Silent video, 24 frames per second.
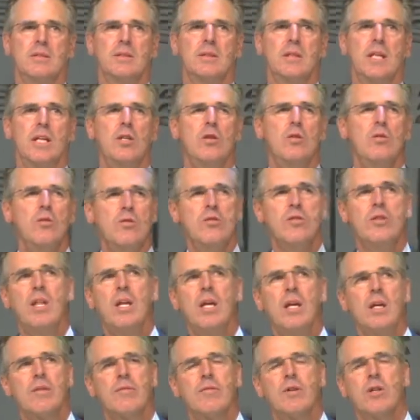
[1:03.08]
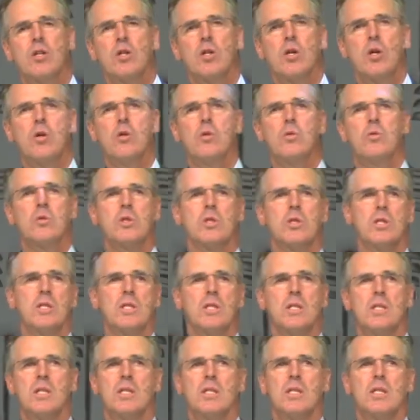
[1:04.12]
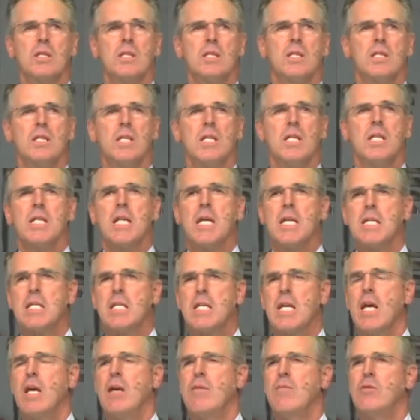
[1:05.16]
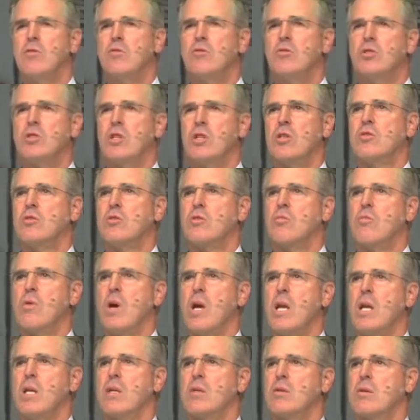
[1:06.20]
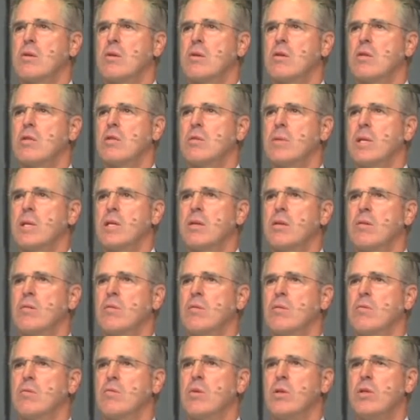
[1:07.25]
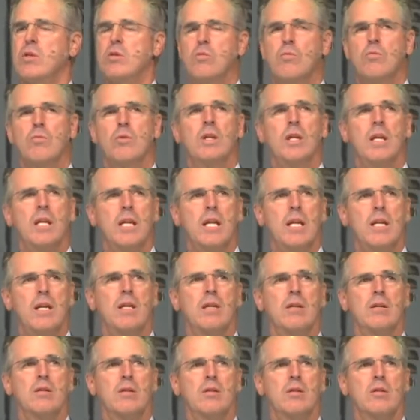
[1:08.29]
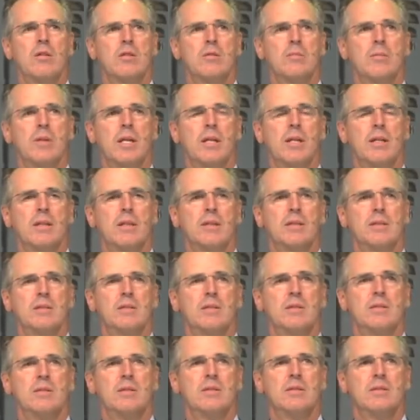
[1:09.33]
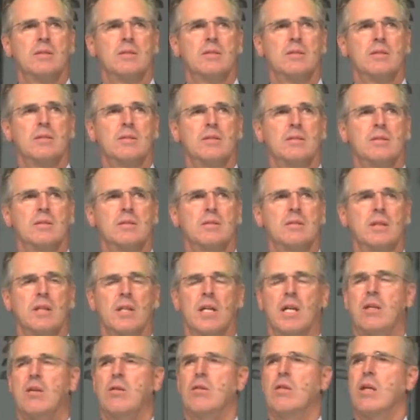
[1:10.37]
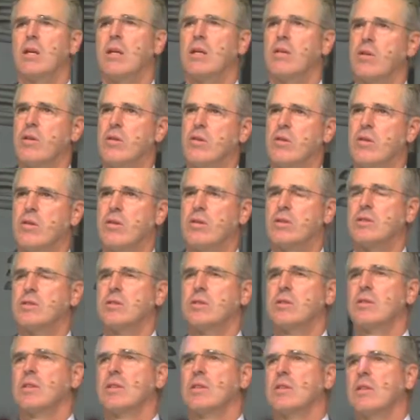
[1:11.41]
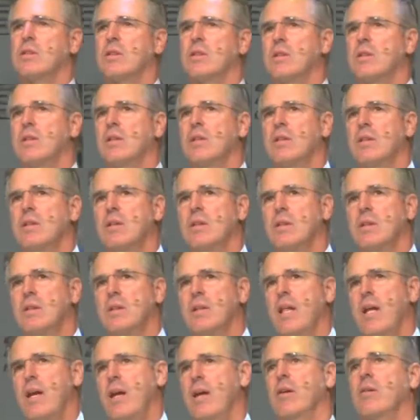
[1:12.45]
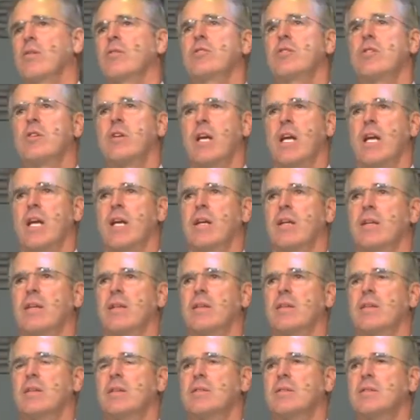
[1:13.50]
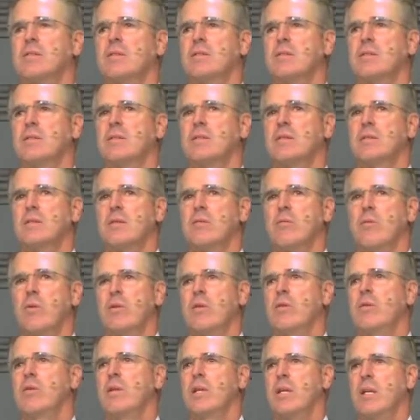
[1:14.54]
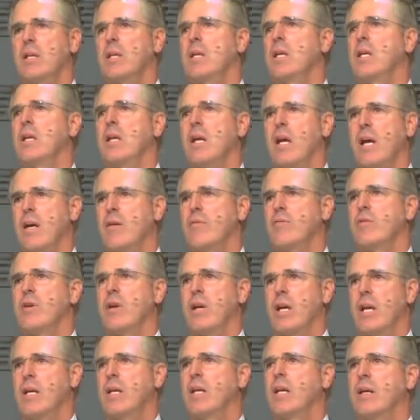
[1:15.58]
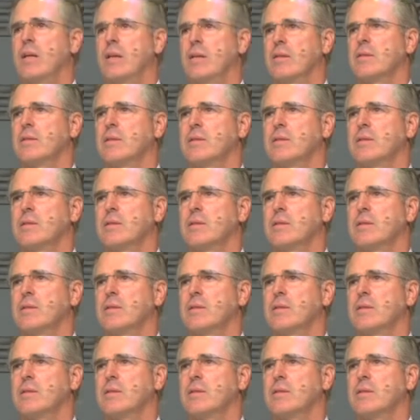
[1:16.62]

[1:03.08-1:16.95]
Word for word: Can you think of a coach that gave you just the right encouragement when you really needed encouragement? Can you think of a nurse that held your hand when you needed to have your hand held?